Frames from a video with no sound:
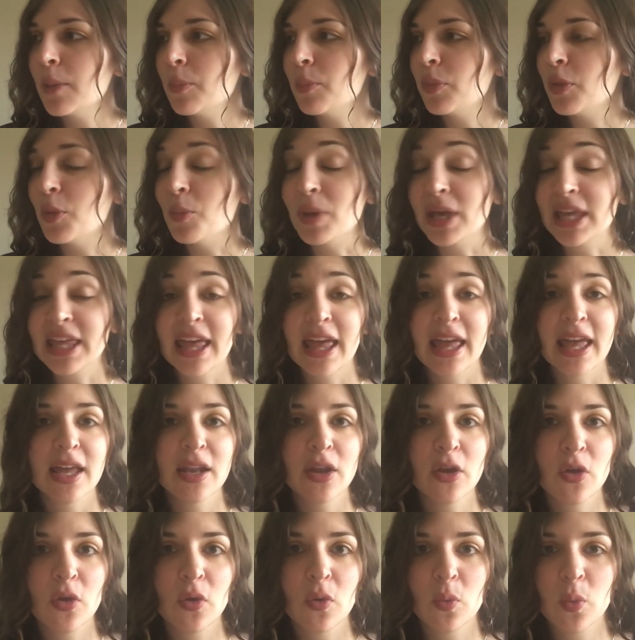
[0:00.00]
the
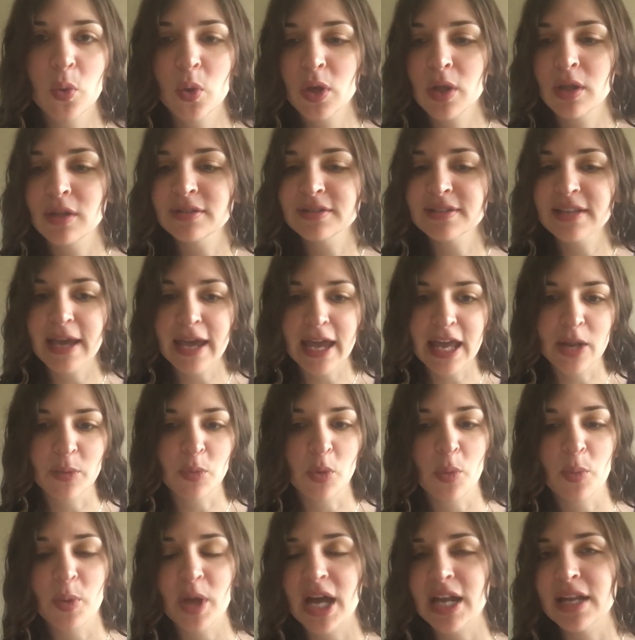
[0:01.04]
mechanical world,
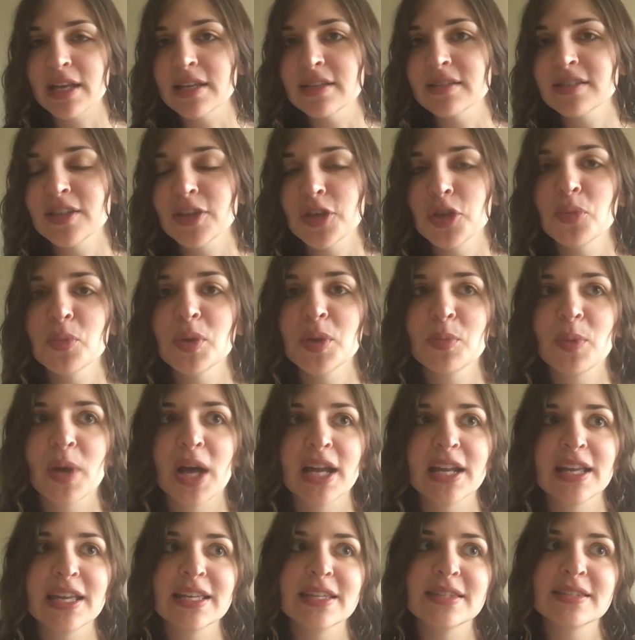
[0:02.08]
animal bodies, human
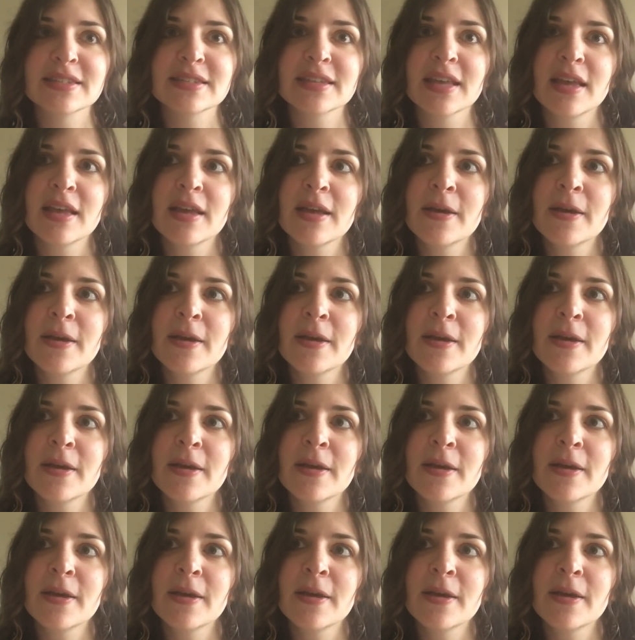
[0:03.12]
bodies.